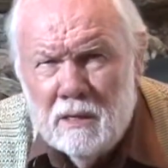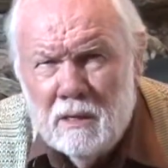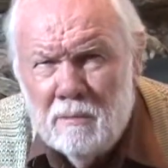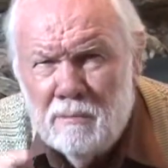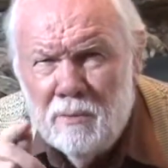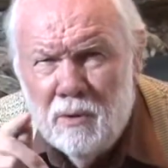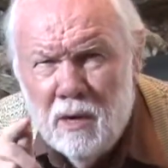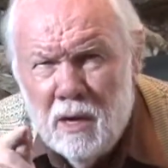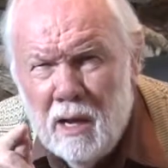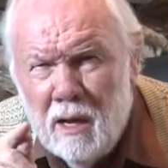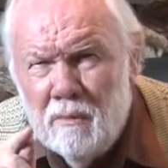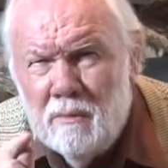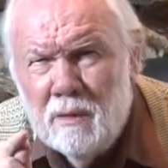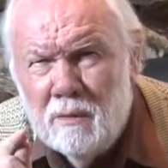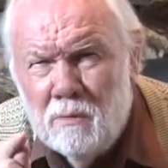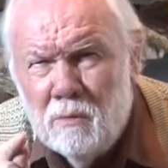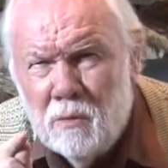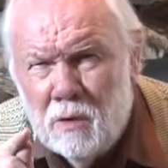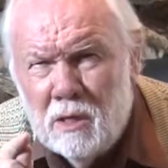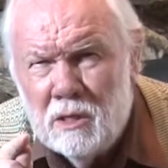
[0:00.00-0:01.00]
The
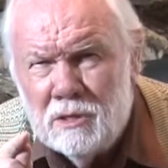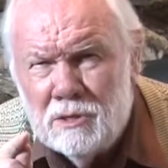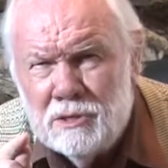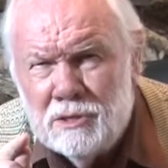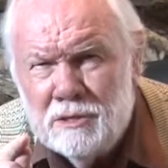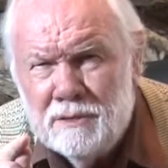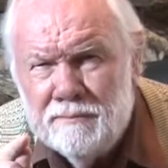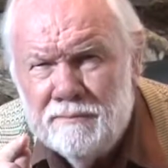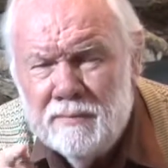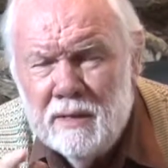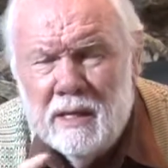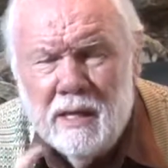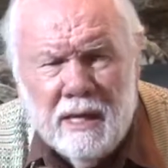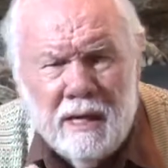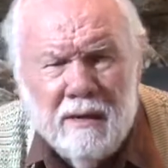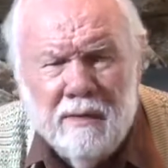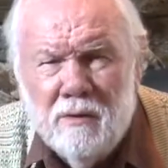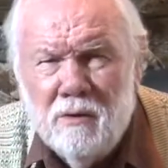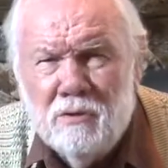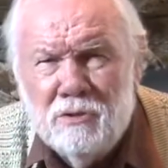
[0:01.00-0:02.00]
problem was,
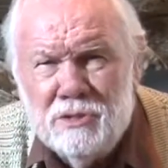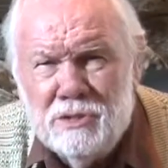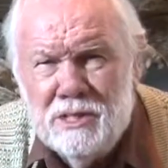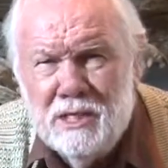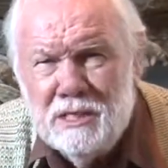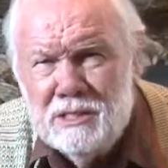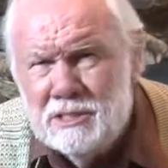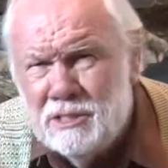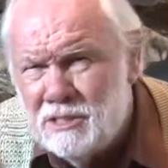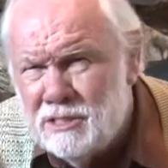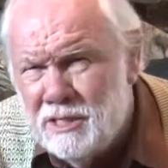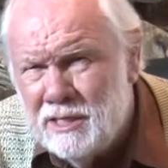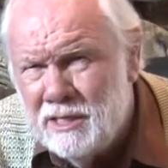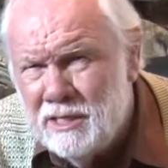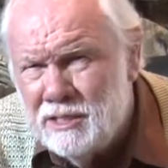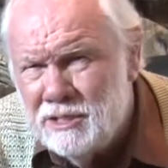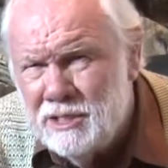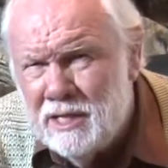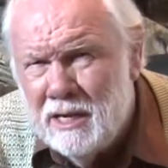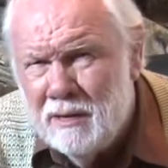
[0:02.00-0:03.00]
and in those days, as an
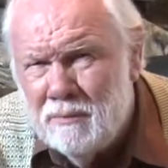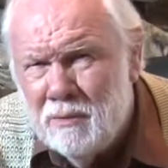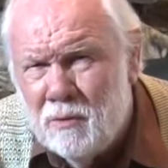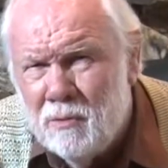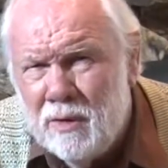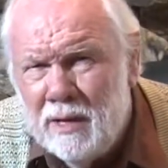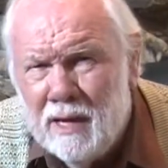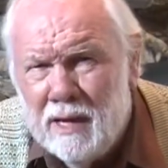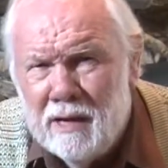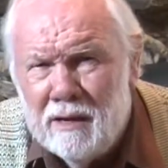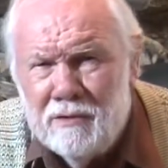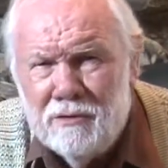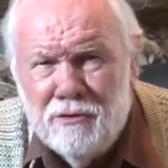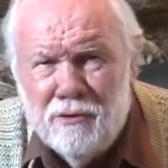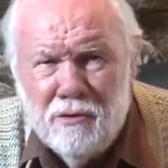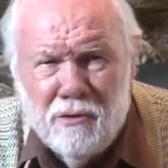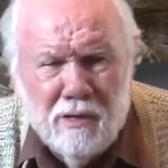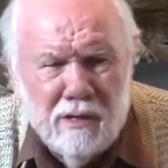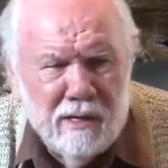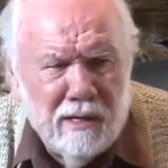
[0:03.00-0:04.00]
example, we had a
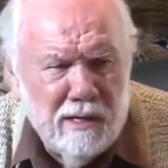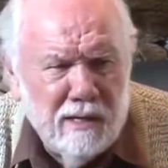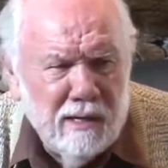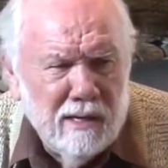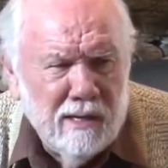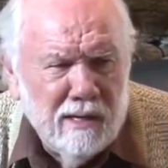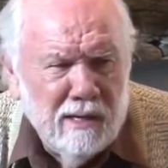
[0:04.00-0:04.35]
thirty